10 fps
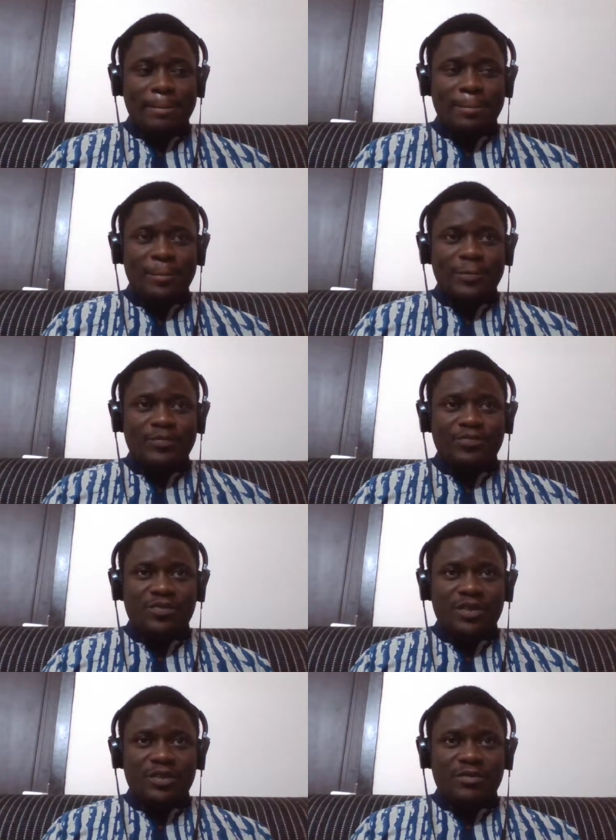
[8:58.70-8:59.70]
Um,
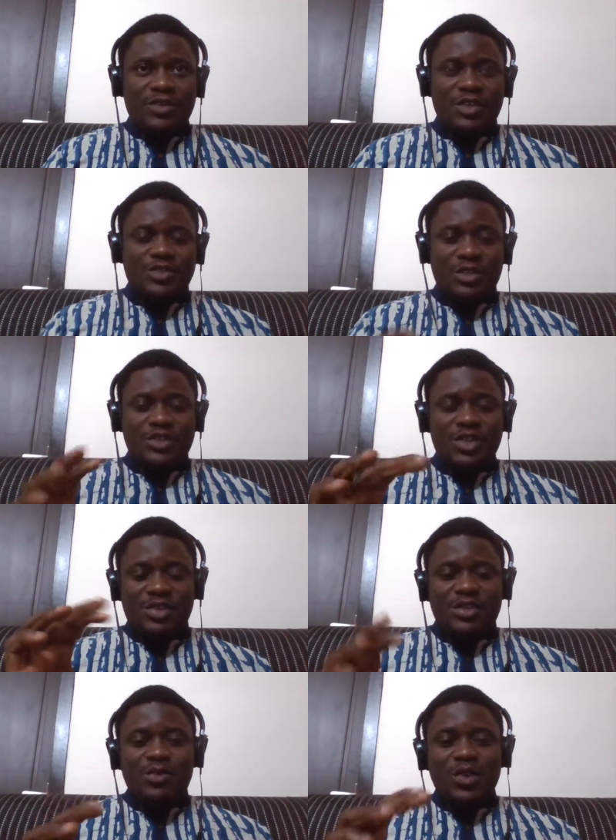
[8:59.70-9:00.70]
just
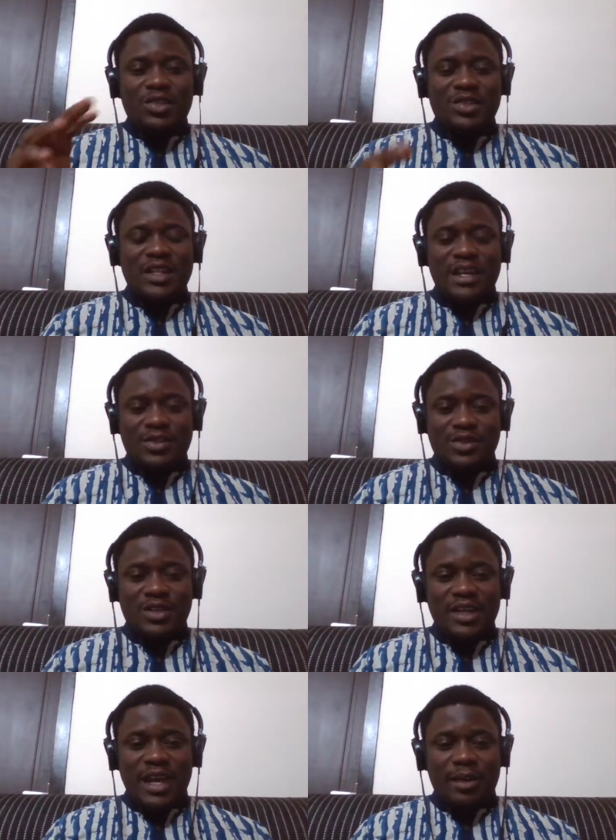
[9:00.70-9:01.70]
adjusting one's
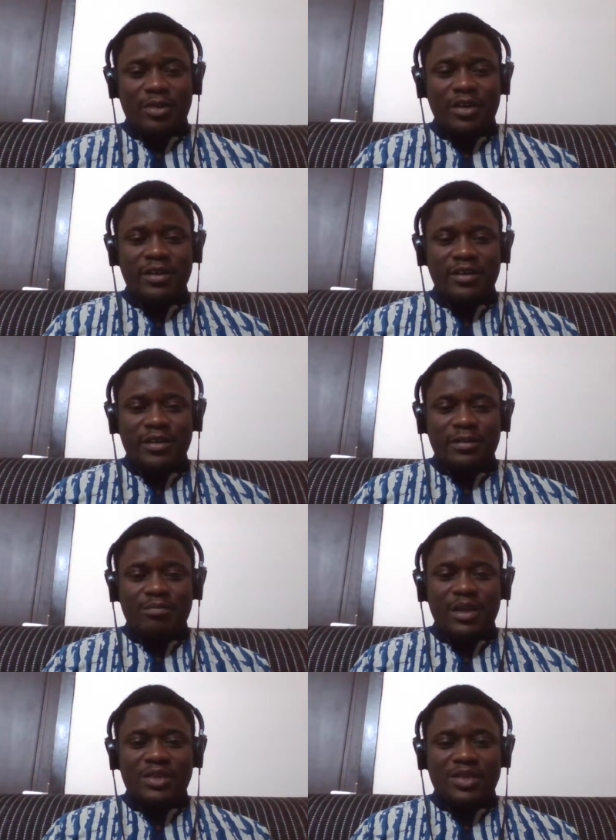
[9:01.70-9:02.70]
lens in the camera
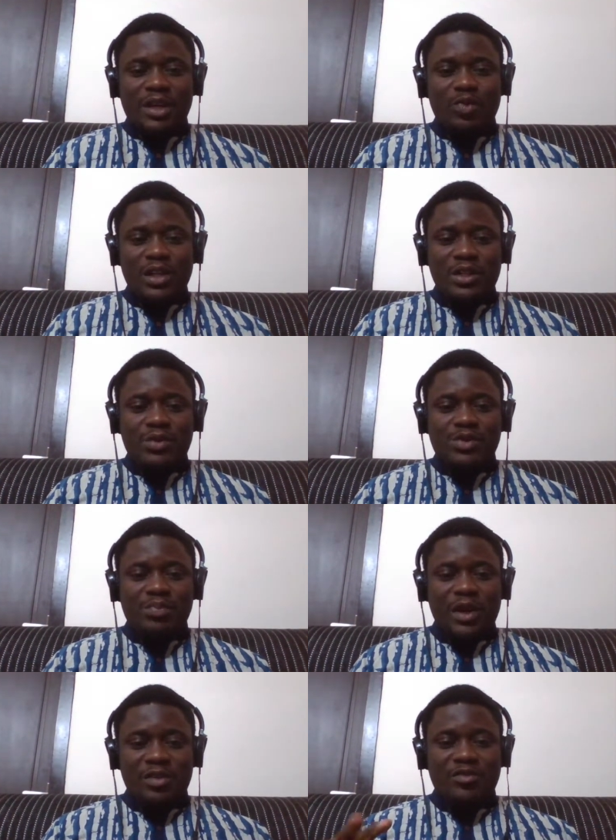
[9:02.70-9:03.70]
means that we
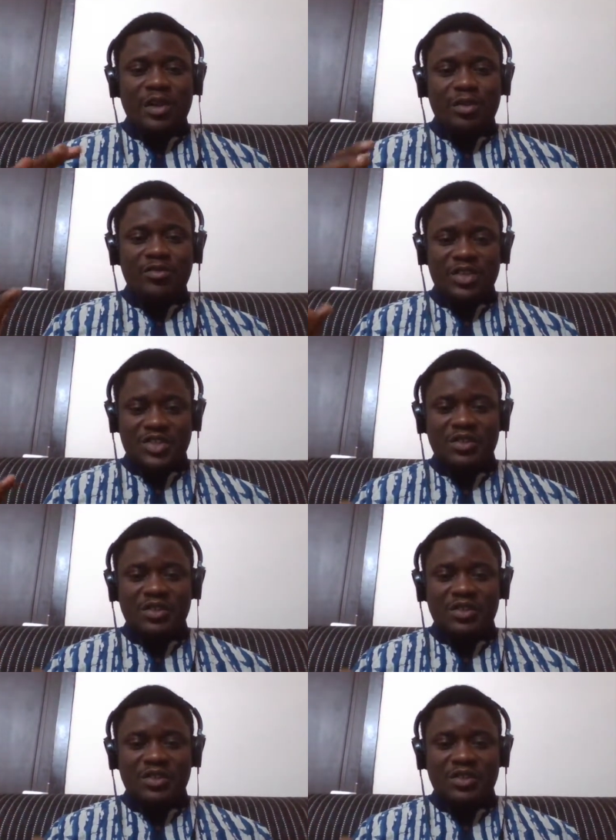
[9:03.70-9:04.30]
lose peripheral